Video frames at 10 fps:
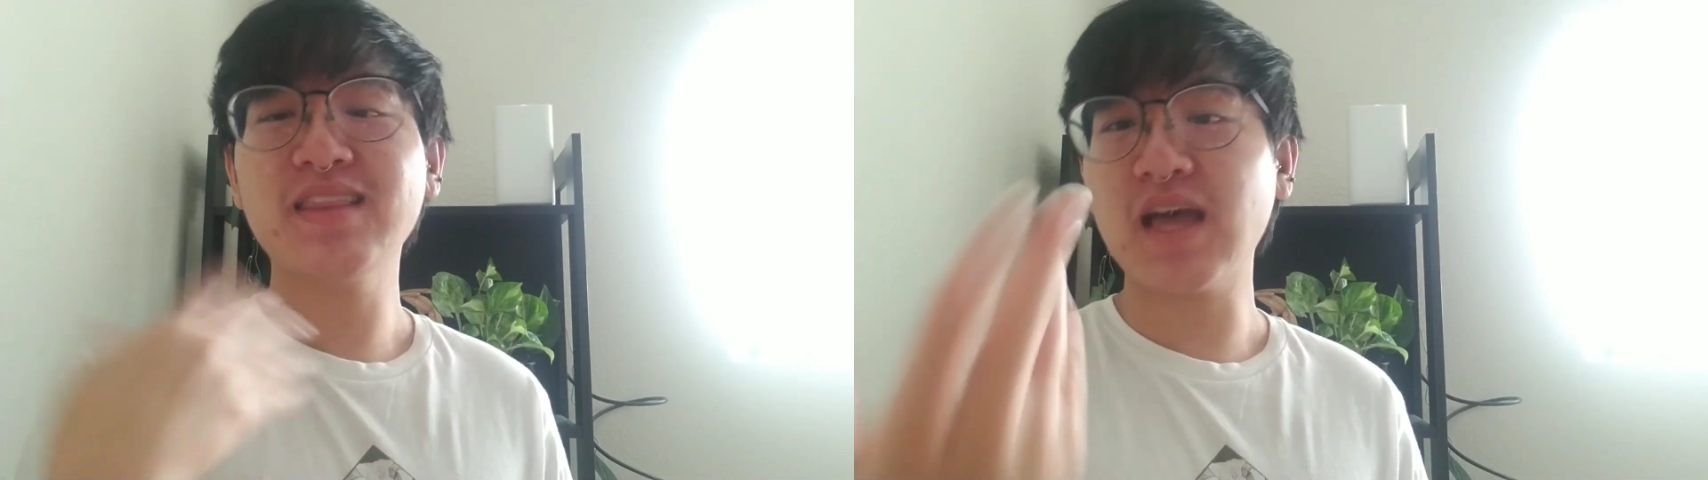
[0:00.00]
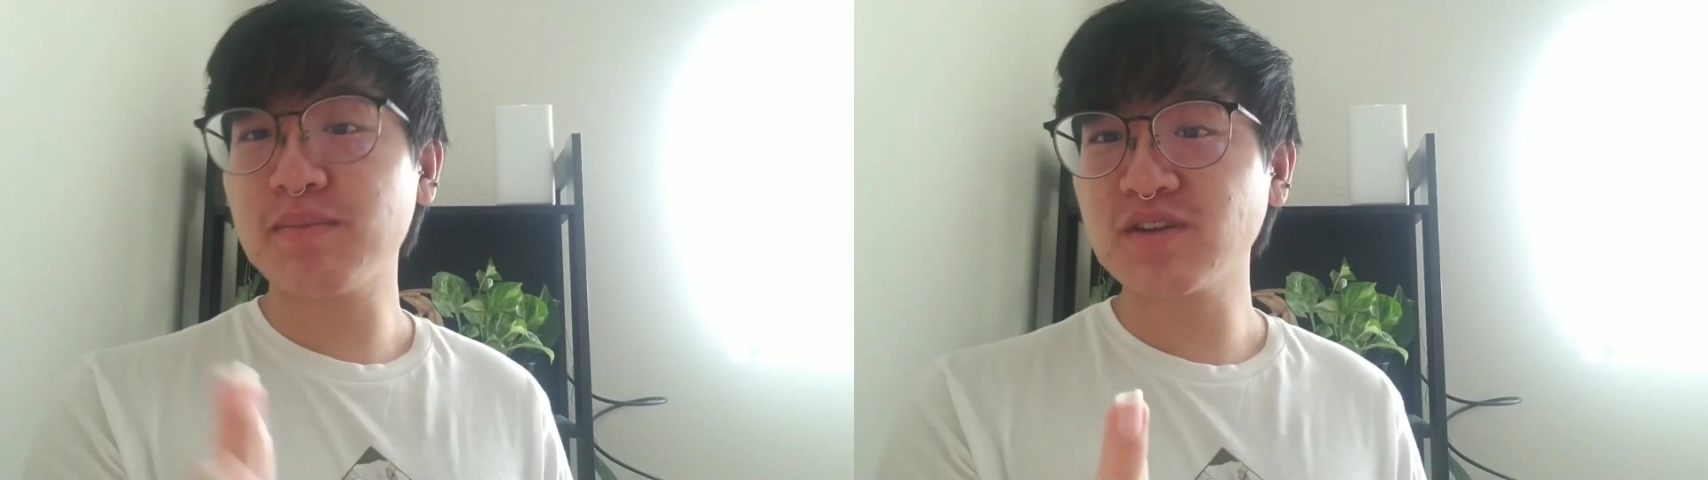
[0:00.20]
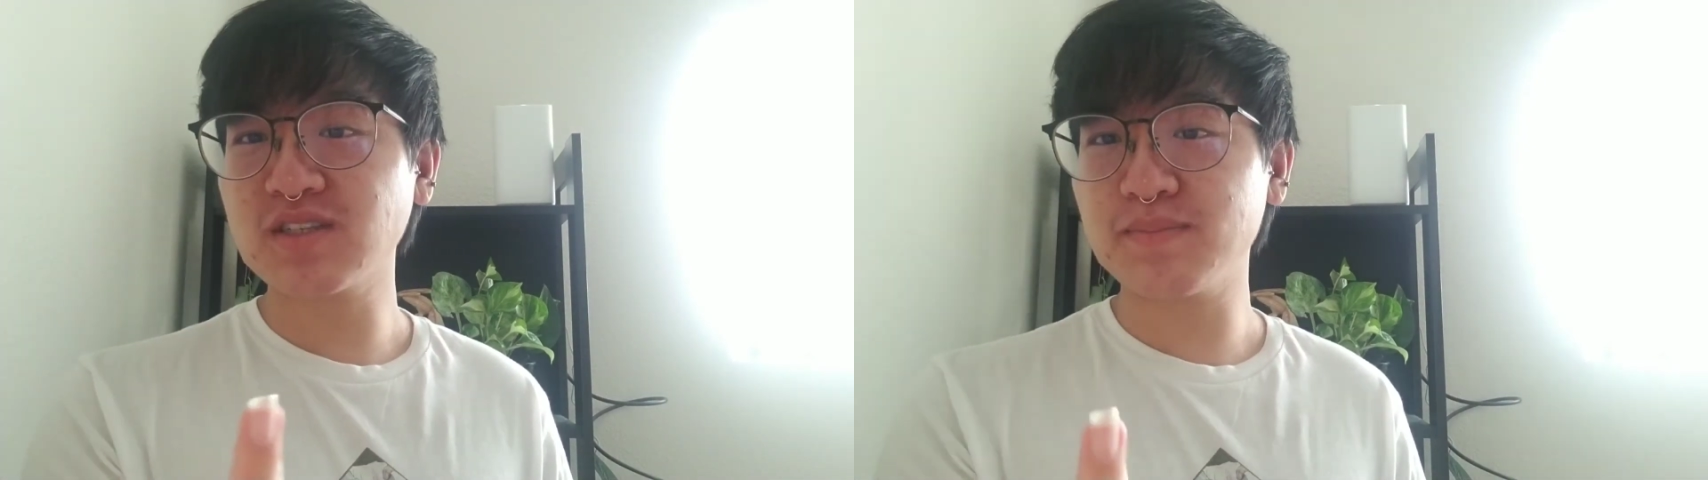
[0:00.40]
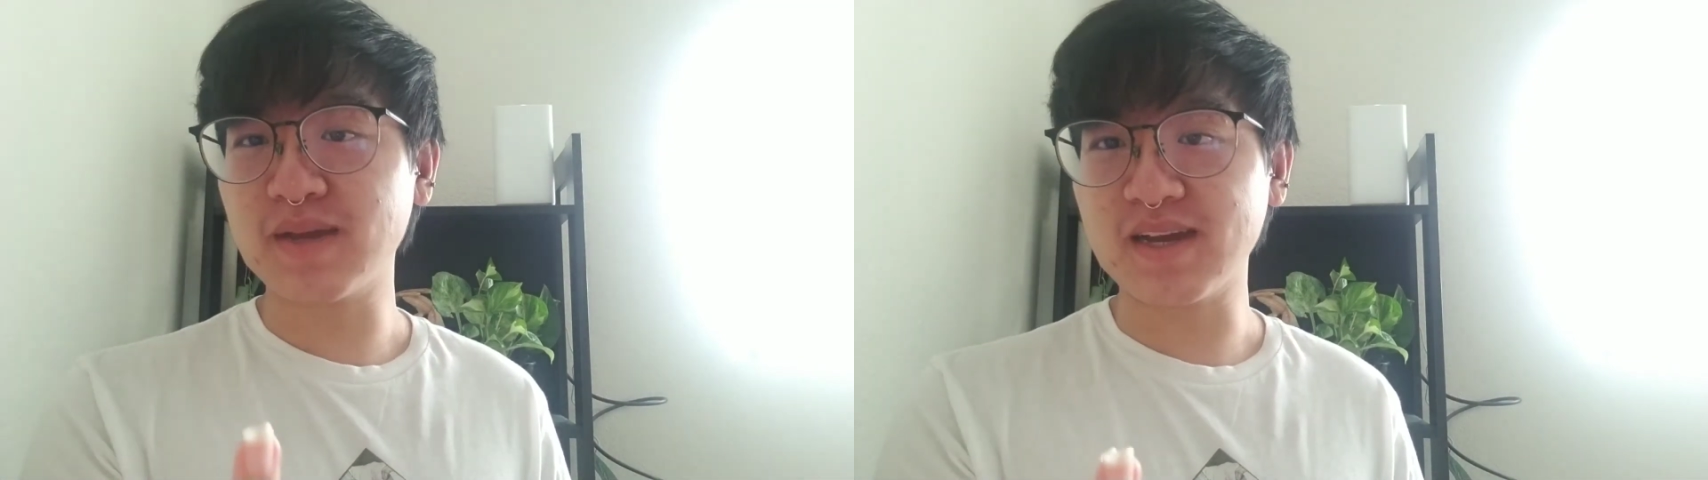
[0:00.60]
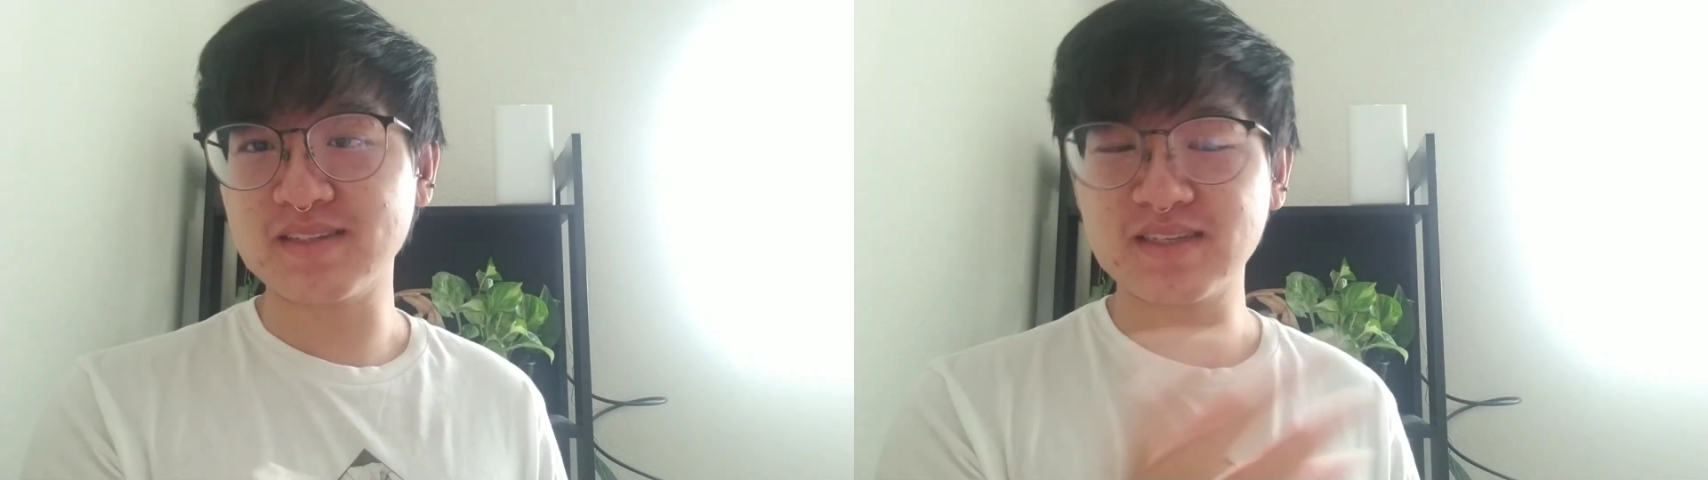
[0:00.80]
That person
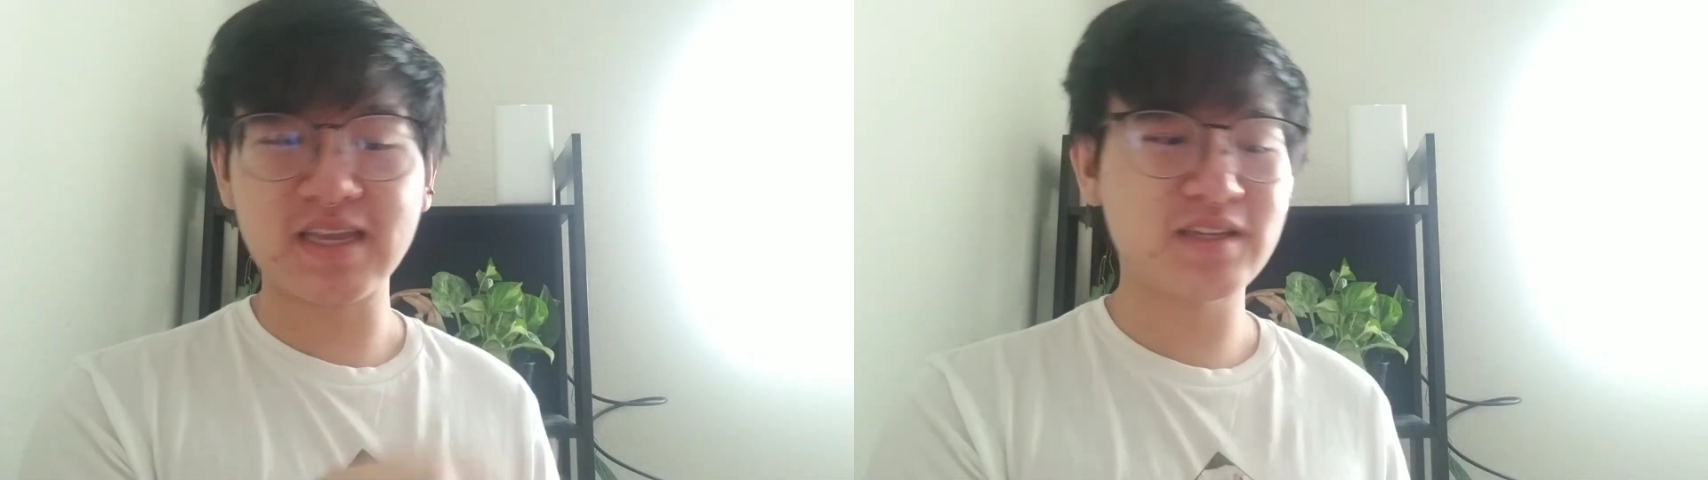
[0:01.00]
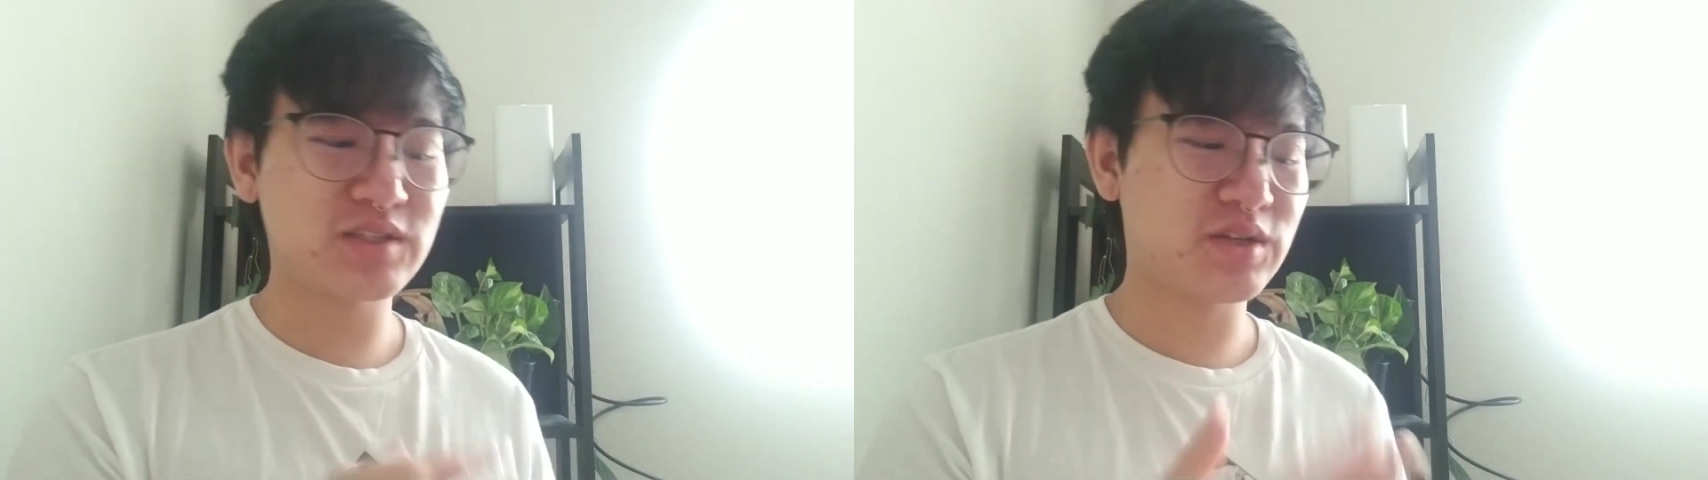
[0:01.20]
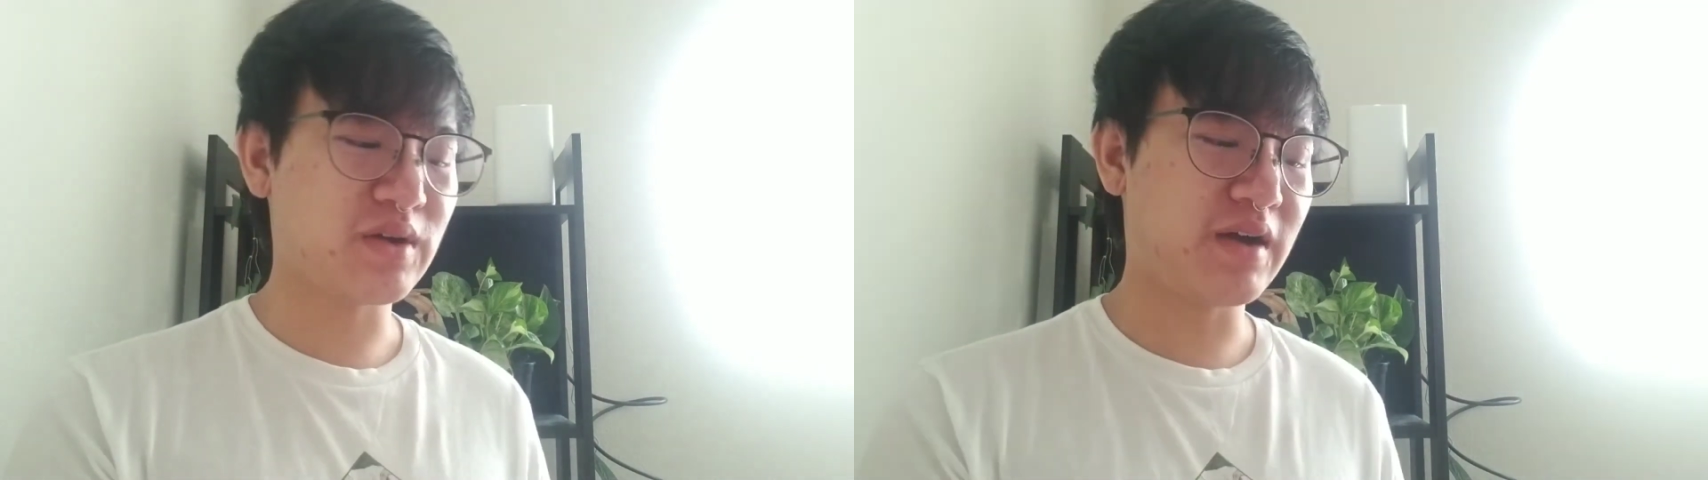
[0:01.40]
passed, and so